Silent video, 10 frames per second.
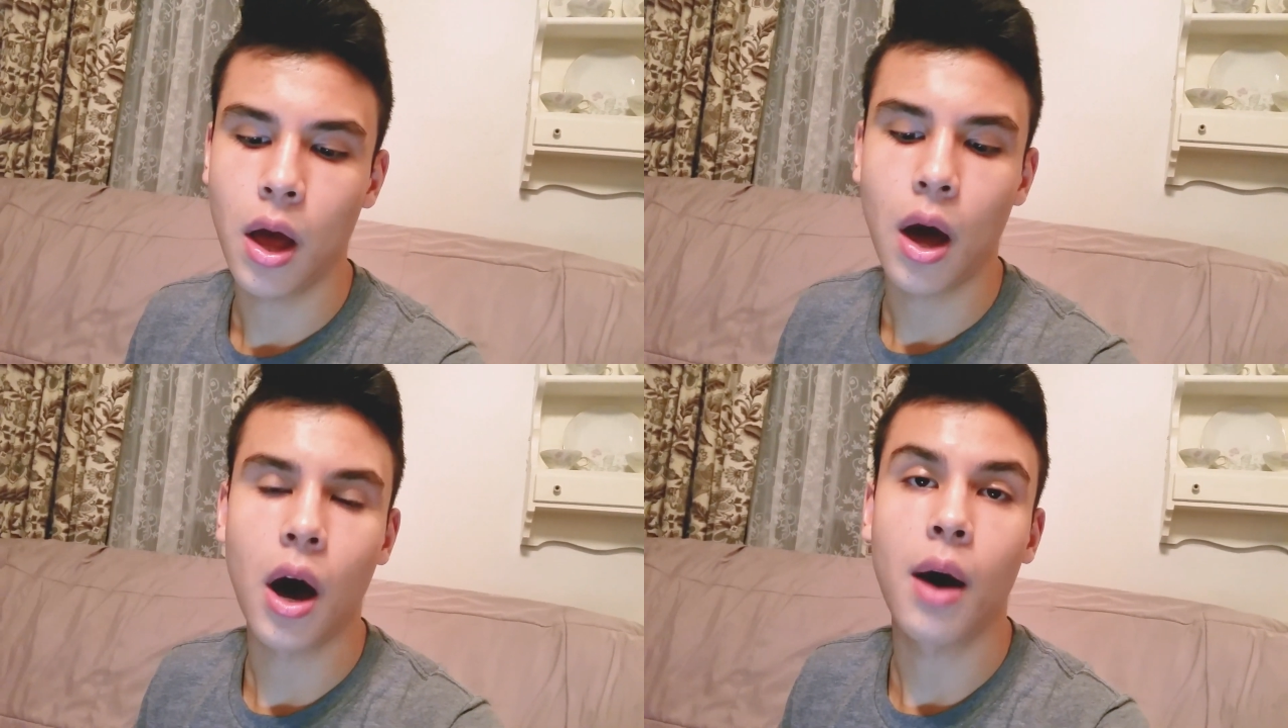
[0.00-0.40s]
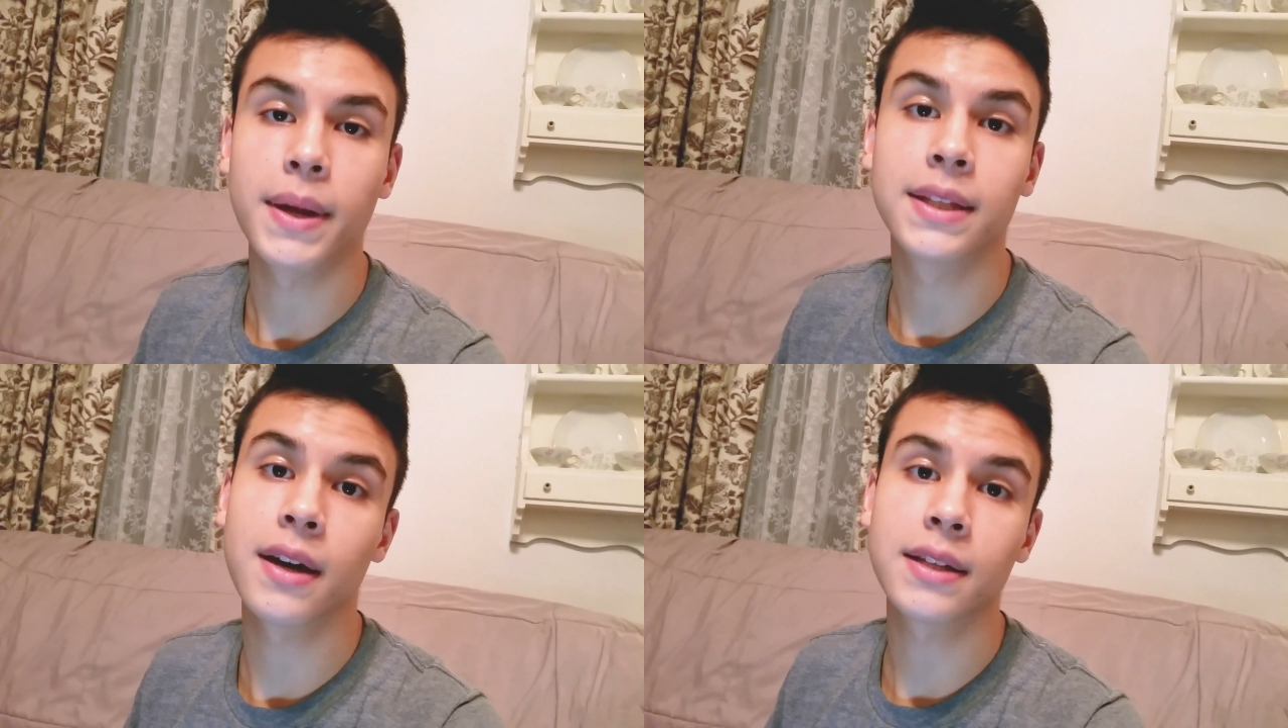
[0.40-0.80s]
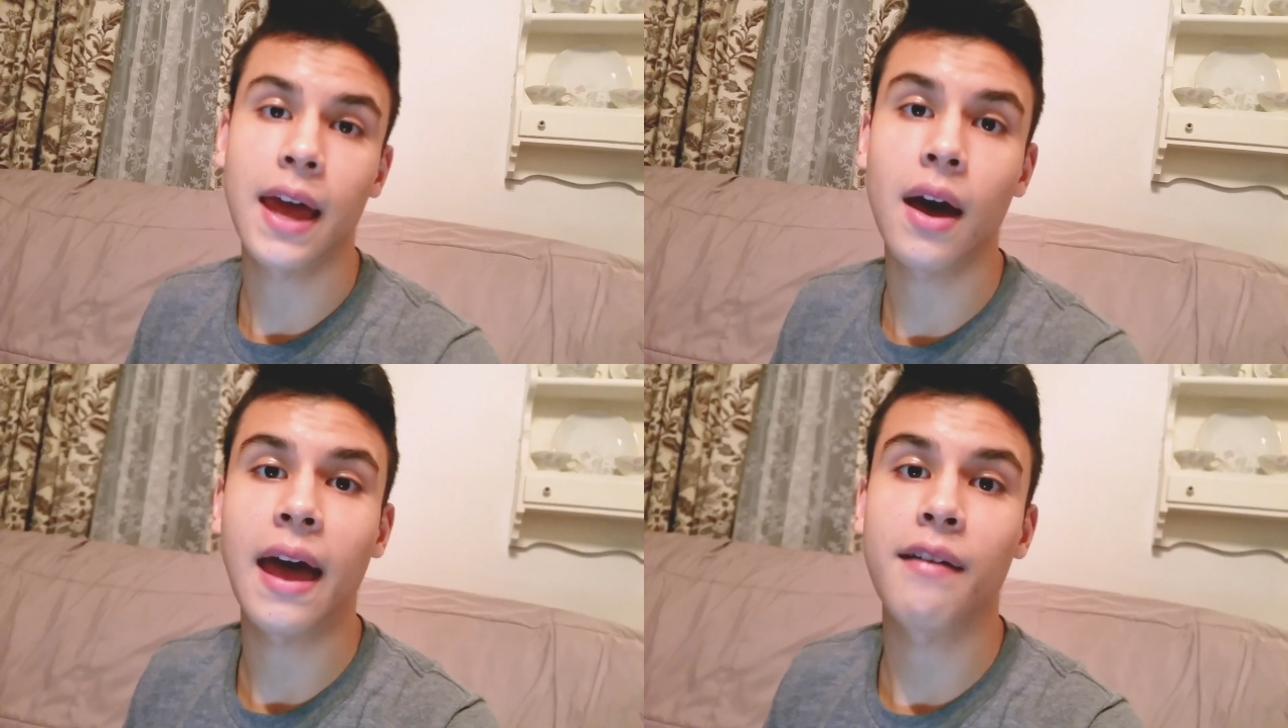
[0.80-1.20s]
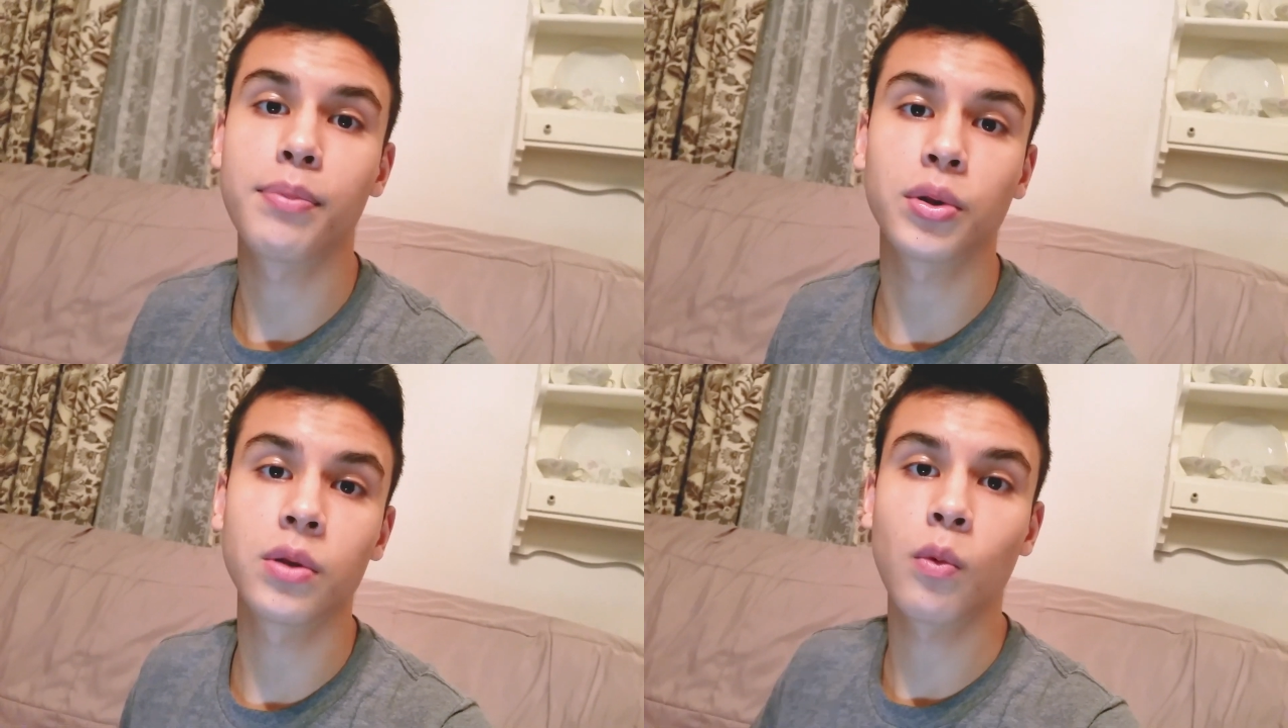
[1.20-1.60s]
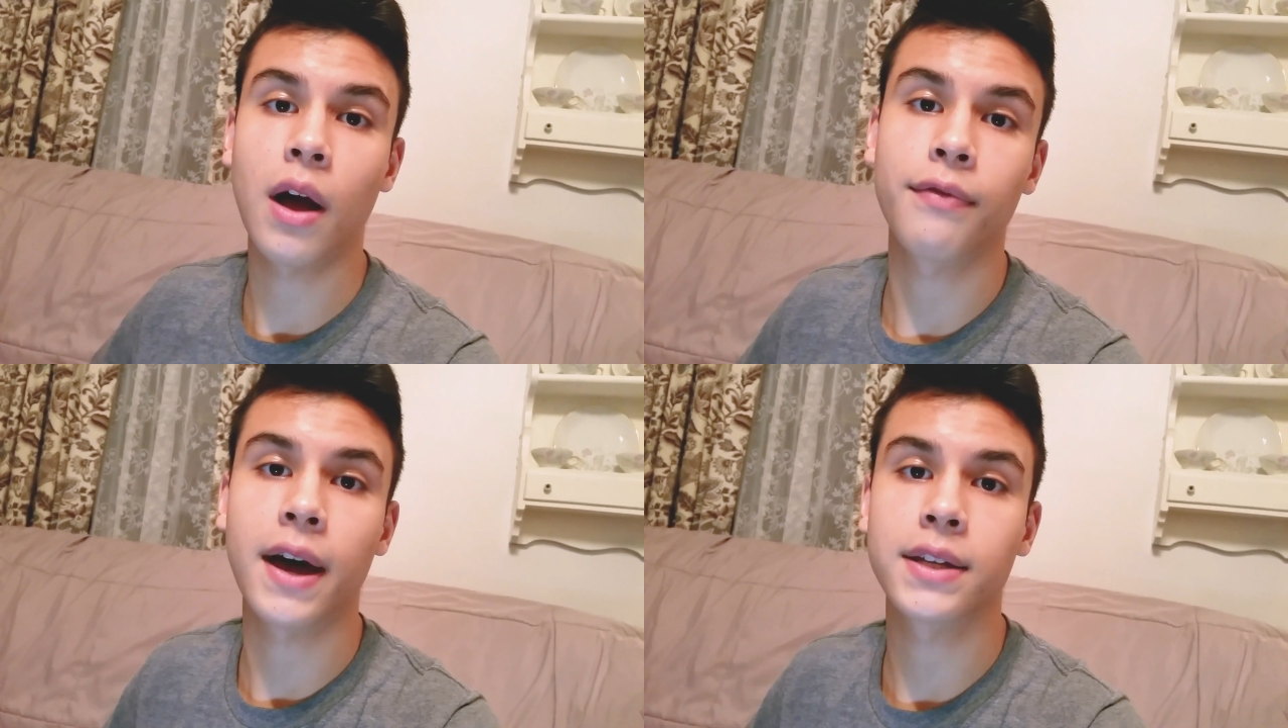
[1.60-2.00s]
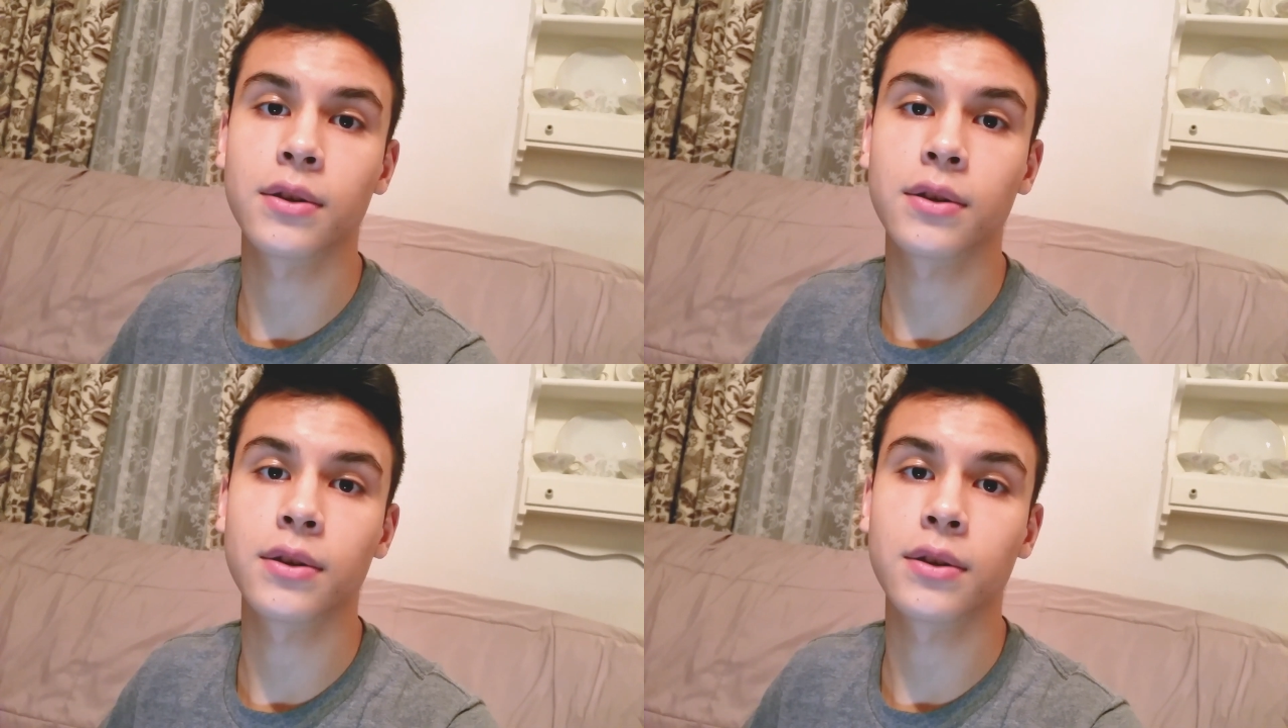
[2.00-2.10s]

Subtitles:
It does have built-in Wi-Fi,